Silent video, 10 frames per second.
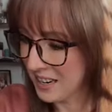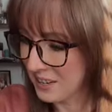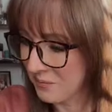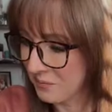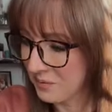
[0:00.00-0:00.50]

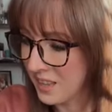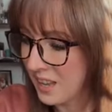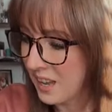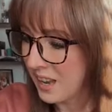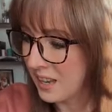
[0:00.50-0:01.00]
Yay.
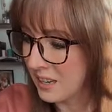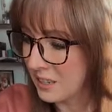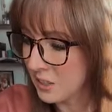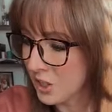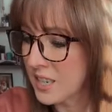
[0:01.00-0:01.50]

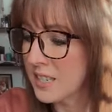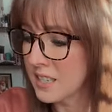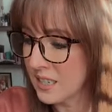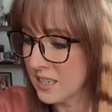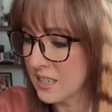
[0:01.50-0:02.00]
Uh, just
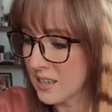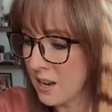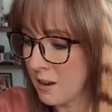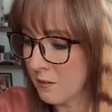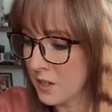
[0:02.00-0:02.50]
as it is, is
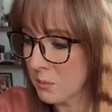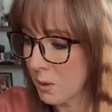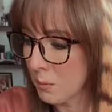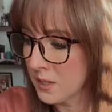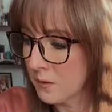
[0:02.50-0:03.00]
enough, is
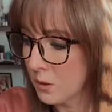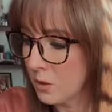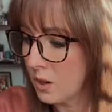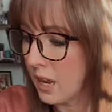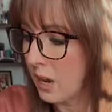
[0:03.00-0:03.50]

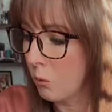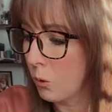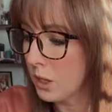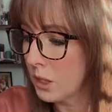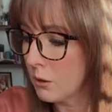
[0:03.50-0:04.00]
purposeful,
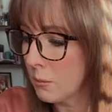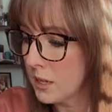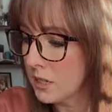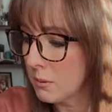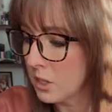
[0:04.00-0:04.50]
and what you are
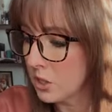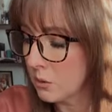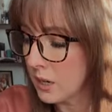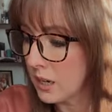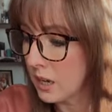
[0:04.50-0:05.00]
meant to be
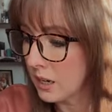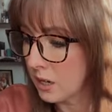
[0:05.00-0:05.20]
doing